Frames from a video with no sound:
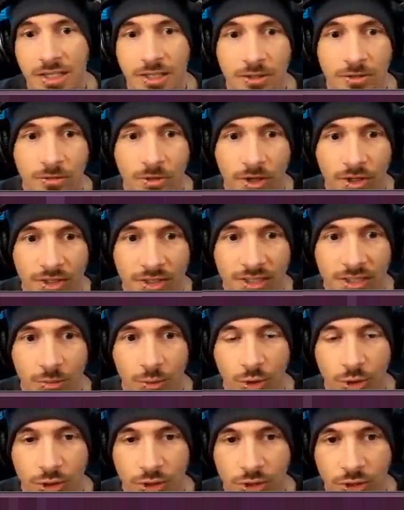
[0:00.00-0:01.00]
It's very
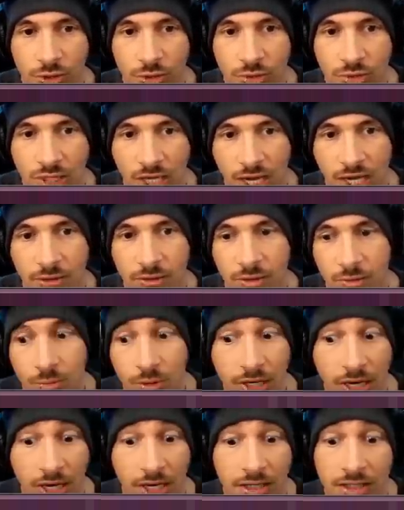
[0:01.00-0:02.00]
similar to Tyron,
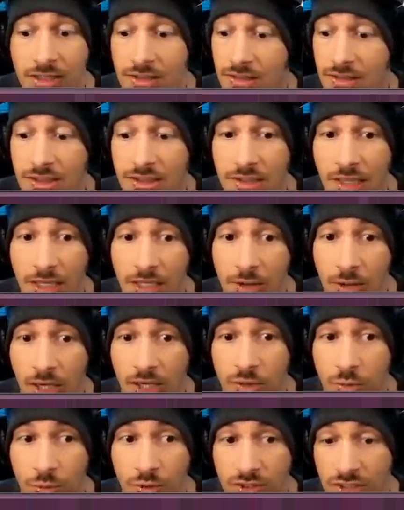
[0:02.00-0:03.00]
but honestly, like
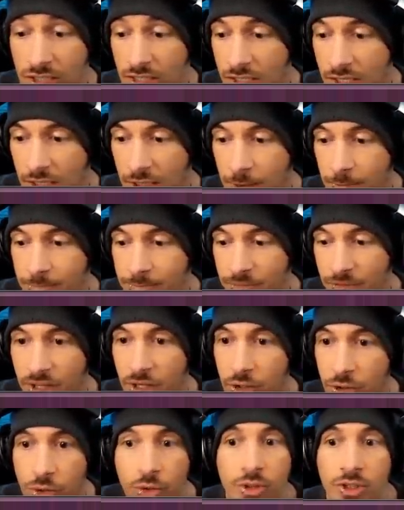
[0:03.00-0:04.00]
as we're seeing here
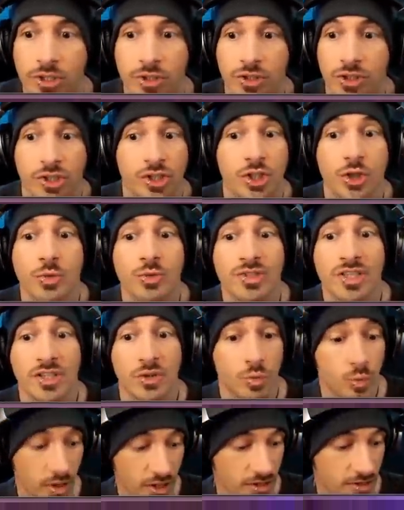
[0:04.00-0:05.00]
you can just use this with